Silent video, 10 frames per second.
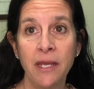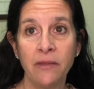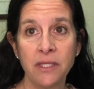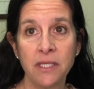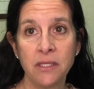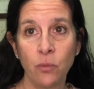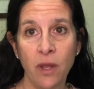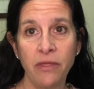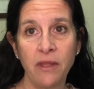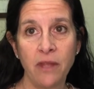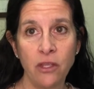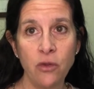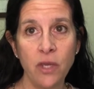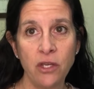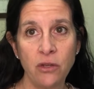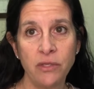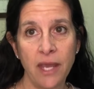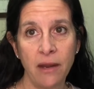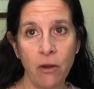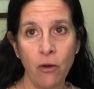this is the one thing that you can use
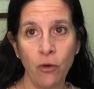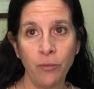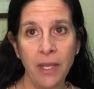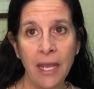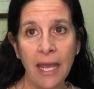at home.